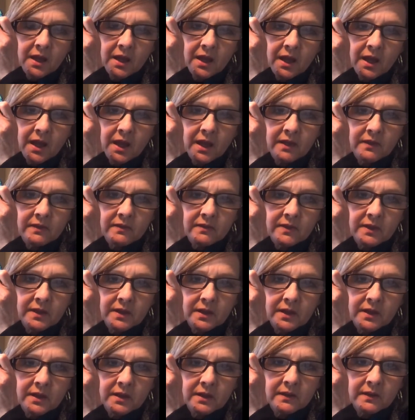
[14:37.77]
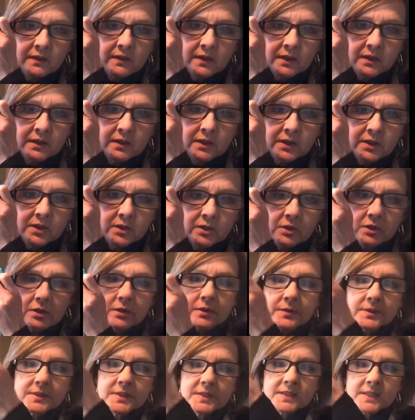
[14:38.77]
and then the little
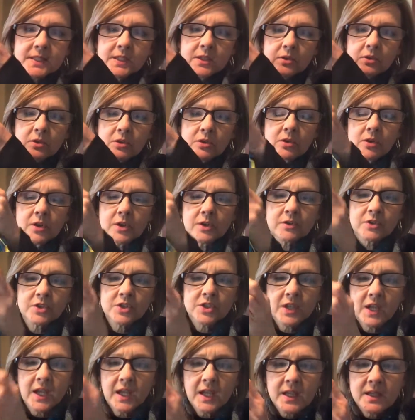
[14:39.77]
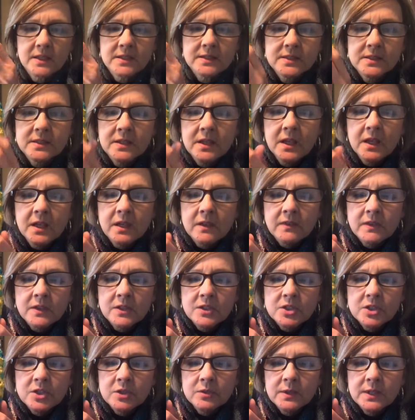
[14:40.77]
single crochets
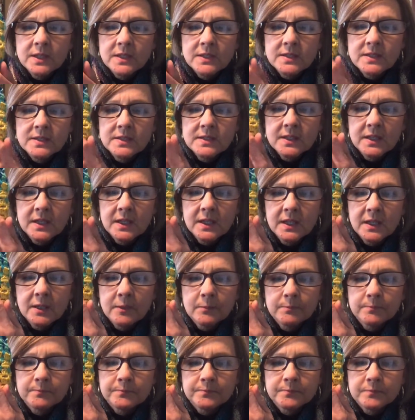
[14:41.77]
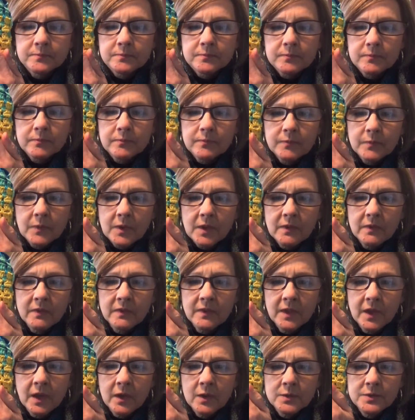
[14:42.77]
that you can see,
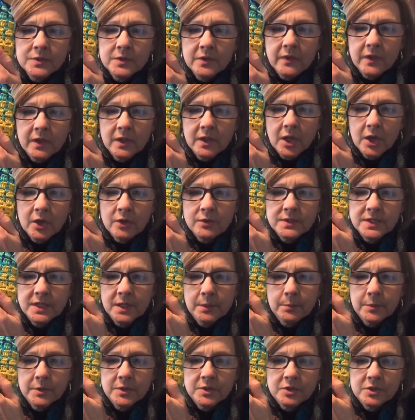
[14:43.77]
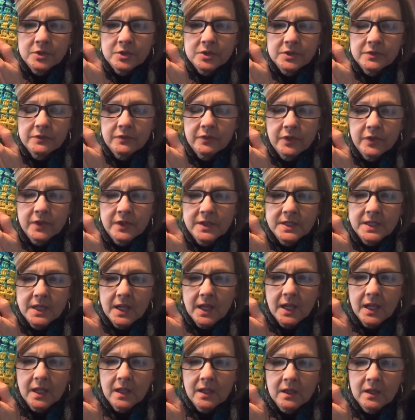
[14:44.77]
those are the low temperatures for the
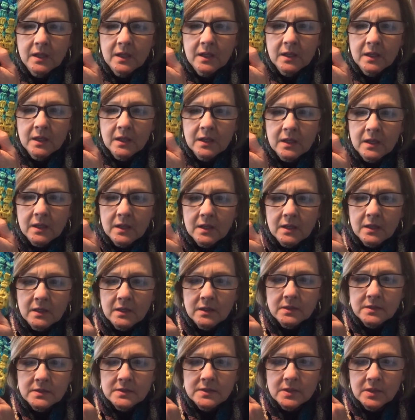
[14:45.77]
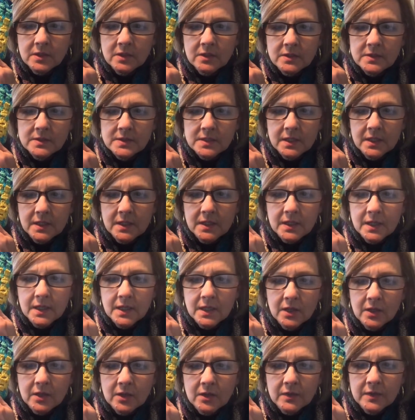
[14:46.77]
day. So you can see in
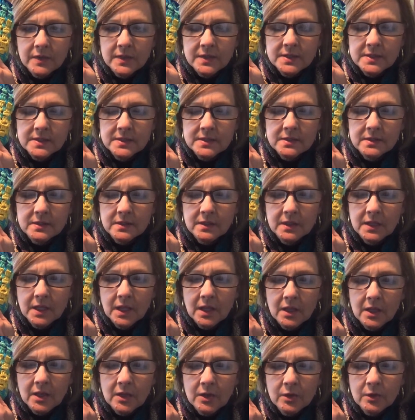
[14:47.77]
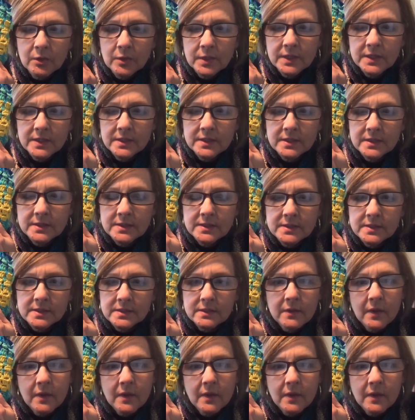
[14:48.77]
here, this yellow is